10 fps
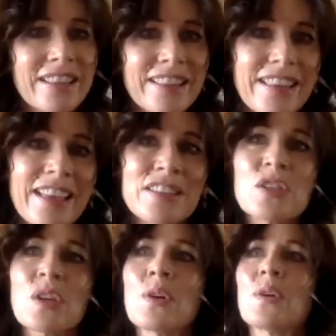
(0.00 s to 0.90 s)
And
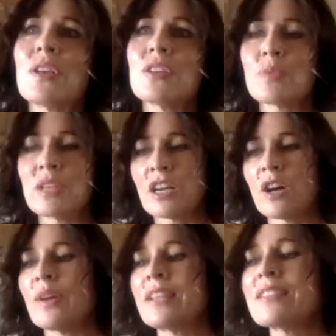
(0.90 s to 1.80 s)
so as we
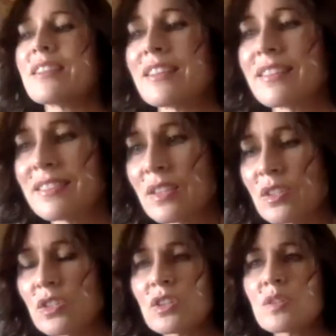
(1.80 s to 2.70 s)
go into this,
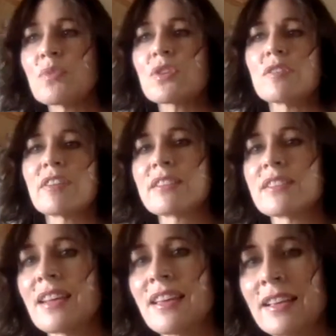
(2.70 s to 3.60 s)
it's just more around
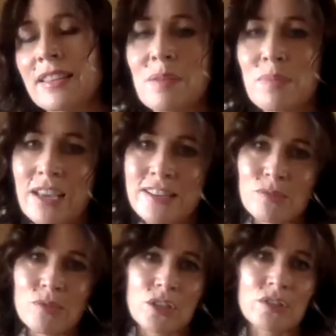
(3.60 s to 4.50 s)
staying in that place
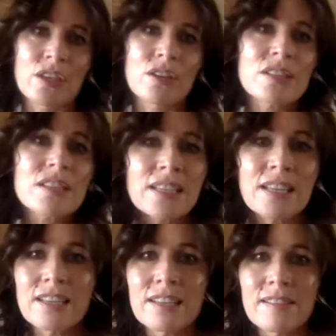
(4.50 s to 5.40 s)
of
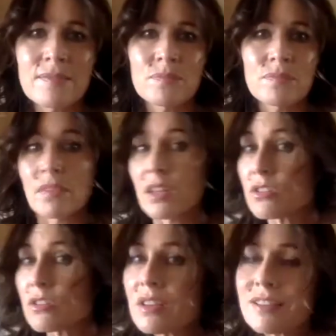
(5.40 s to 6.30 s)
curiosity,
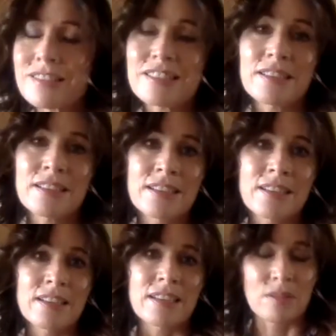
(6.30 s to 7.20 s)
interest,
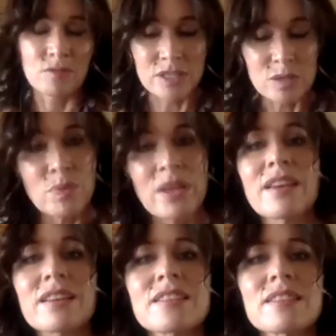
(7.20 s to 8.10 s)

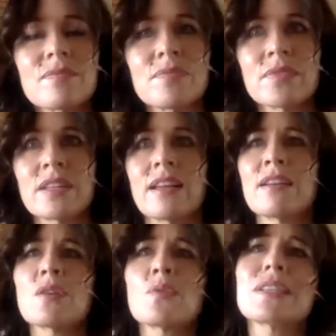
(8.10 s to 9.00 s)
respect, and
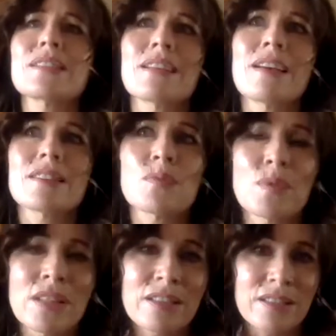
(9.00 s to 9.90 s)
it always starts
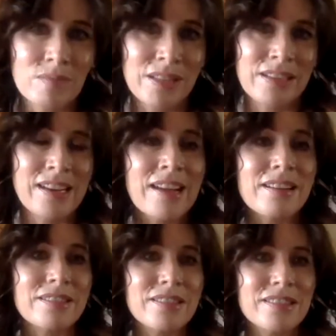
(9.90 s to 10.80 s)
with us, within
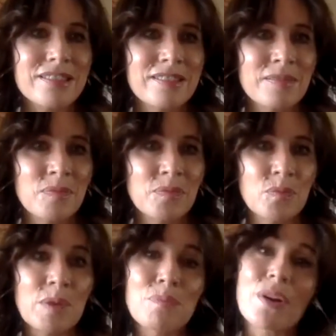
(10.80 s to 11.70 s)
us.
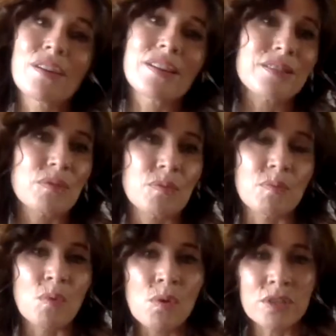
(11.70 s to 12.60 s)
We're bodies of
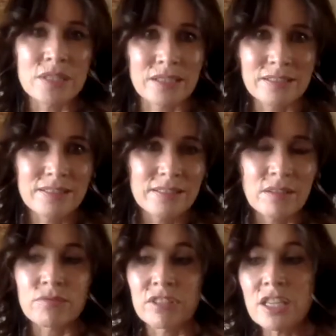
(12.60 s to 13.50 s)
water,
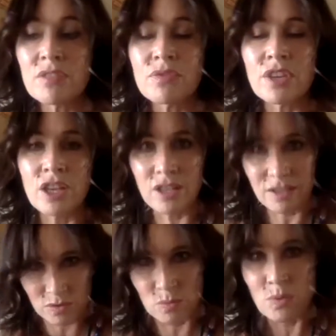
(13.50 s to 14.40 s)
of living
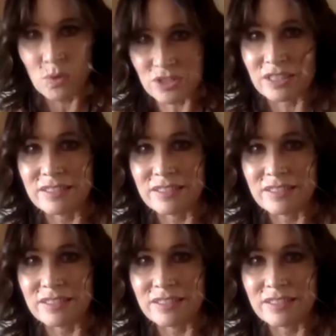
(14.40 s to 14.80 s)
water.